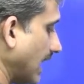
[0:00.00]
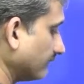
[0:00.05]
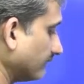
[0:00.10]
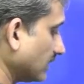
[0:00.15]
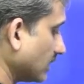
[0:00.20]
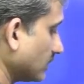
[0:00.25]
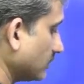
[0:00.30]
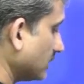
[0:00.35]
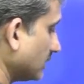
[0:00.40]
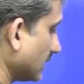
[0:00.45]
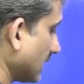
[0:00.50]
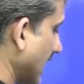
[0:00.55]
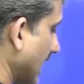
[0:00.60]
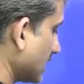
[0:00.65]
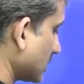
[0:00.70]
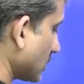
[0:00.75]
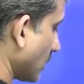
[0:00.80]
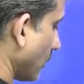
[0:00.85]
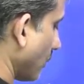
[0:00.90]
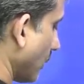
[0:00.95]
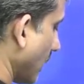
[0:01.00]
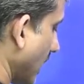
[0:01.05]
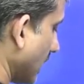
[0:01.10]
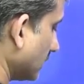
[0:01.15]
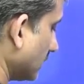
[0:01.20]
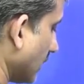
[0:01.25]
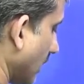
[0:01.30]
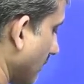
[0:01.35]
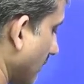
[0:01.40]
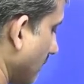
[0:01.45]
the unit as 1
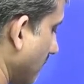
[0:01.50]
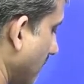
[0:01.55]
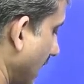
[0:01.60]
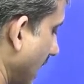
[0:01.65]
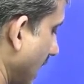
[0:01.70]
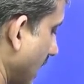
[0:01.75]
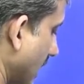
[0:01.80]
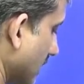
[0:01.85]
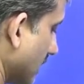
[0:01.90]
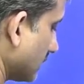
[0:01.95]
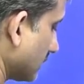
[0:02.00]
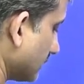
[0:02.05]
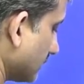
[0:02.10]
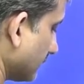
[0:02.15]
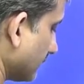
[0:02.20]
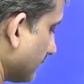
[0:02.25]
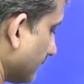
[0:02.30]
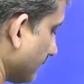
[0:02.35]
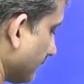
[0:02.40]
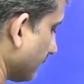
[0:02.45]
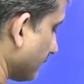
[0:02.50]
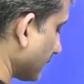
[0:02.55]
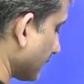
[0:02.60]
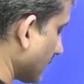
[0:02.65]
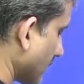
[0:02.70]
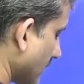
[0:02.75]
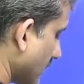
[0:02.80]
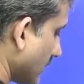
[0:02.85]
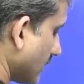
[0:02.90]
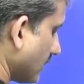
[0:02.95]
bar.
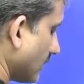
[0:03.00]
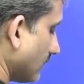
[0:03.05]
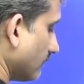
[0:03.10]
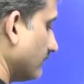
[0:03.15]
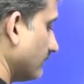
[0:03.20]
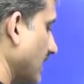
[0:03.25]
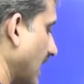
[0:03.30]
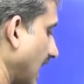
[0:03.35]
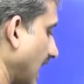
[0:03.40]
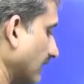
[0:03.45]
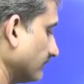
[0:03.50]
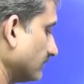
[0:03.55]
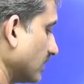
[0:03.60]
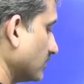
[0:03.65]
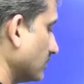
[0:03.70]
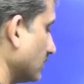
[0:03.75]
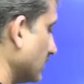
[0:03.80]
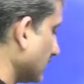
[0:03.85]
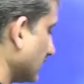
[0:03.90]
We have the unit